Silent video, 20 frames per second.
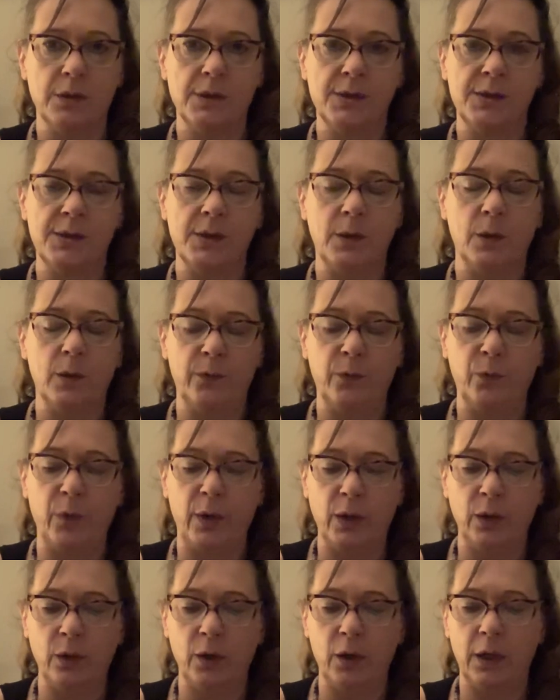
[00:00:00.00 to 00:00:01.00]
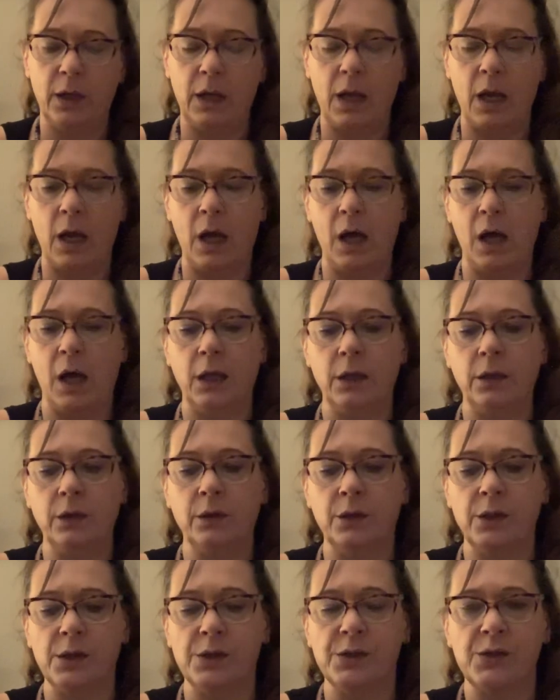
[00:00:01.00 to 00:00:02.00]
So if we look at
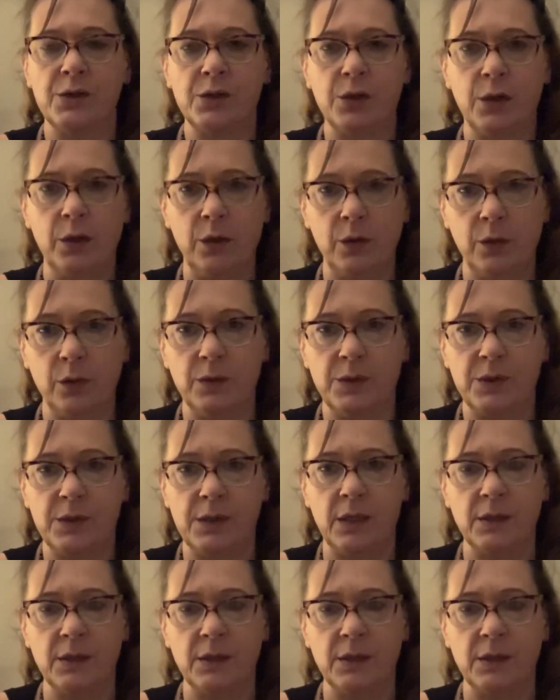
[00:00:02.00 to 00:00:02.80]
the scutes